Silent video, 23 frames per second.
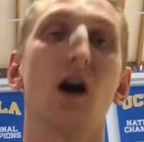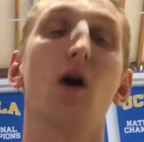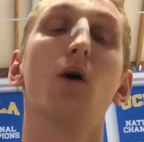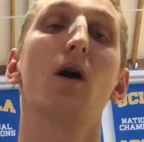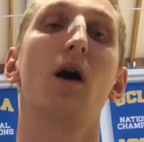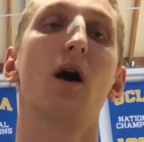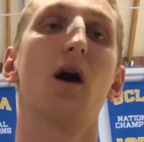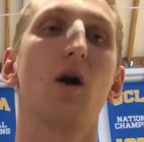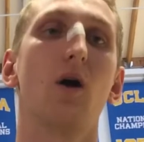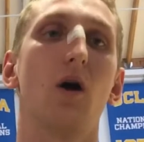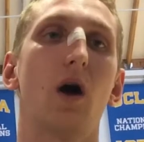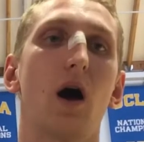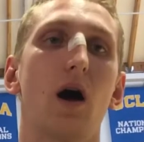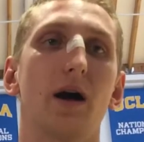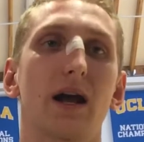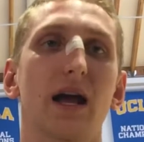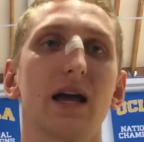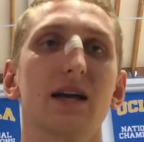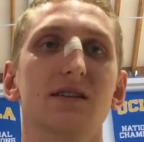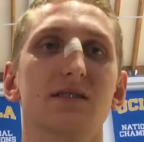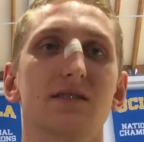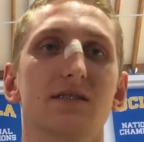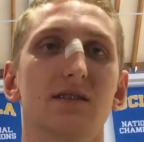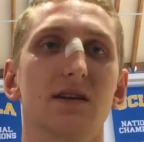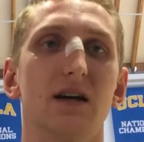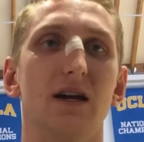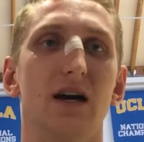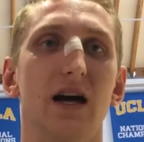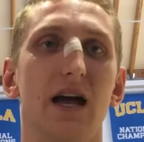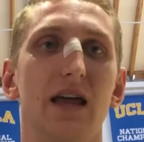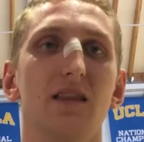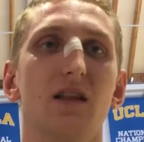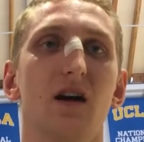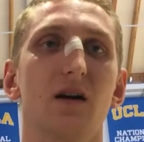Oh, oh I guess
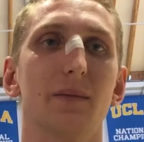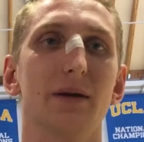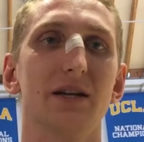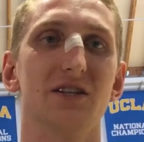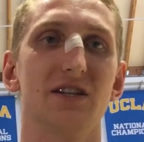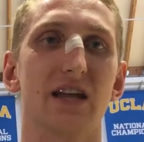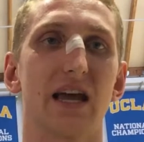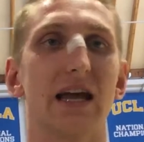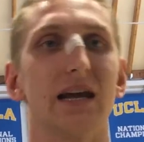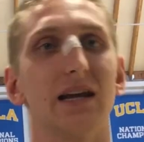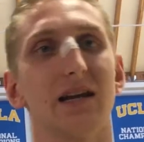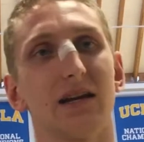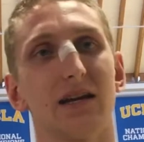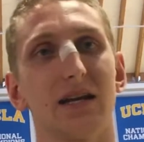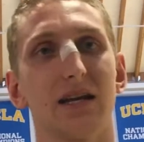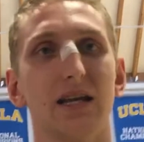uh, at Long Beach State,